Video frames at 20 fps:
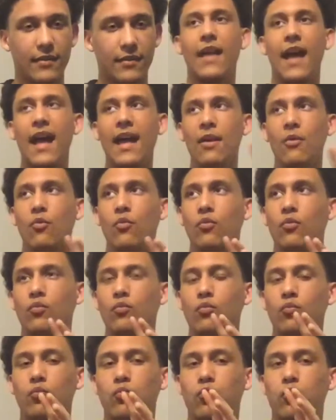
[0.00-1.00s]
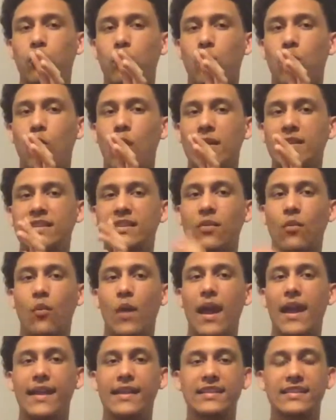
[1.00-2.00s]
That was the
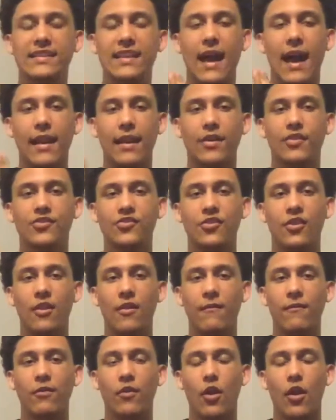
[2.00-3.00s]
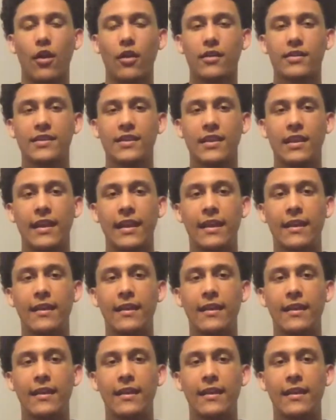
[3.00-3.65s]
way Sonic should have looked